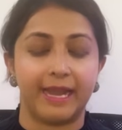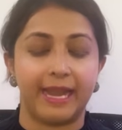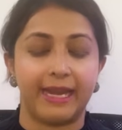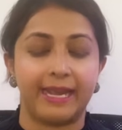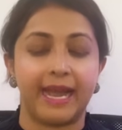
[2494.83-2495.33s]

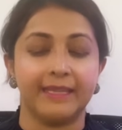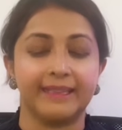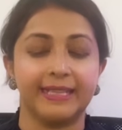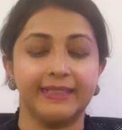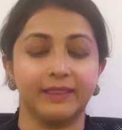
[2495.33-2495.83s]
and I
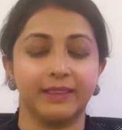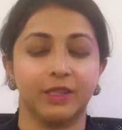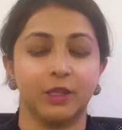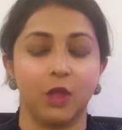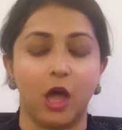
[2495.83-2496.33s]
think
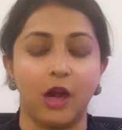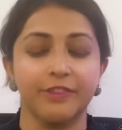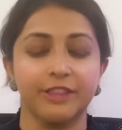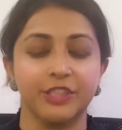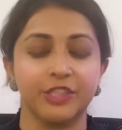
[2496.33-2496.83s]
a lot
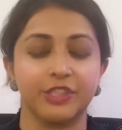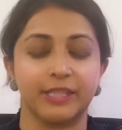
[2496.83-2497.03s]
of this